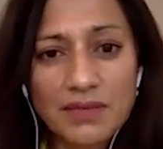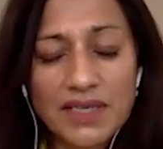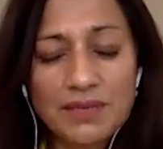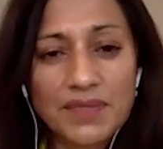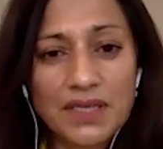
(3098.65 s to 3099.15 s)

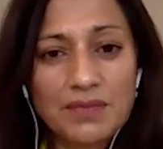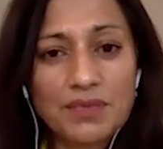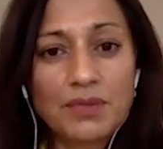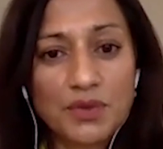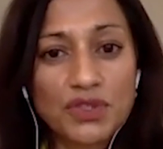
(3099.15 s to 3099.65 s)
They
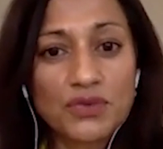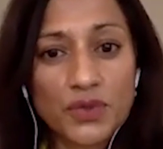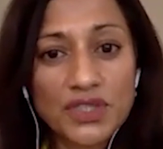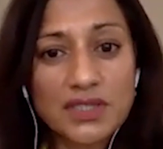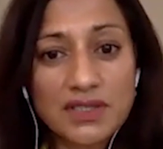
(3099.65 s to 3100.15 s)
probably would have
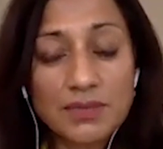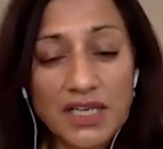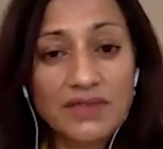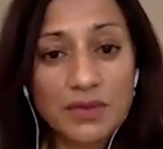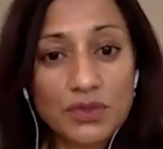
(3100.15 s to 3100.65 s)
wanted, so
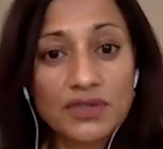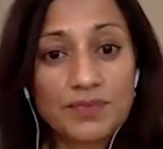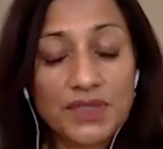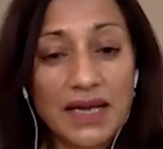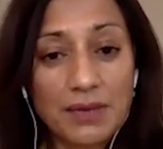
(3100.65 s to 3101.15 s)
many of them would have
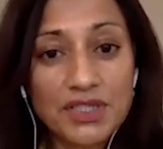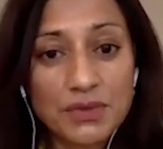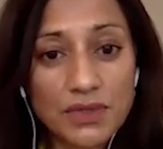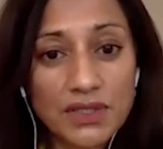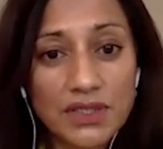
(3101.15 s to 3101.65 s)
been happy to
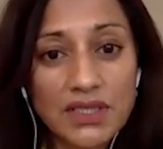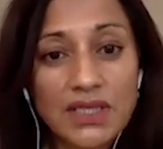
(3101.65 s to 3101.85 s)
work.